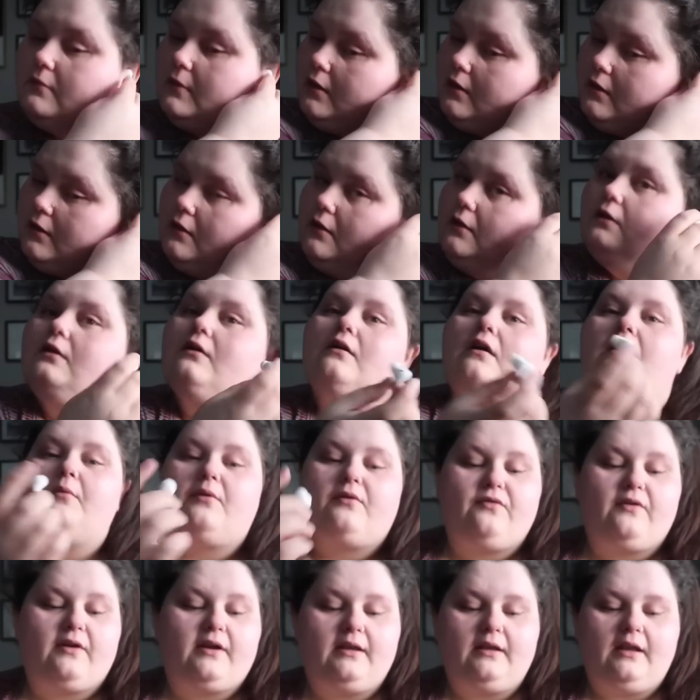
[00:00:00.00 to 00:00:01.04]
I have
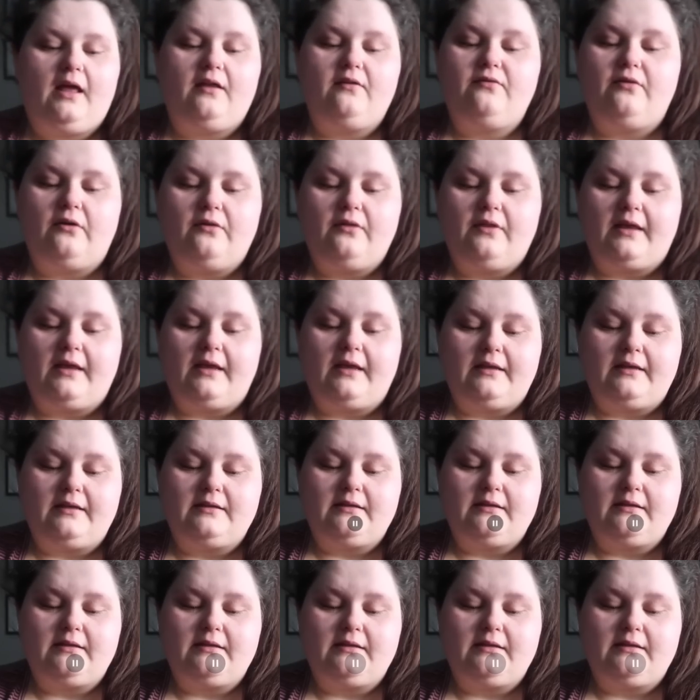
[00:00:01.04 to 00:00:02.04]
my freaking headphone thing in.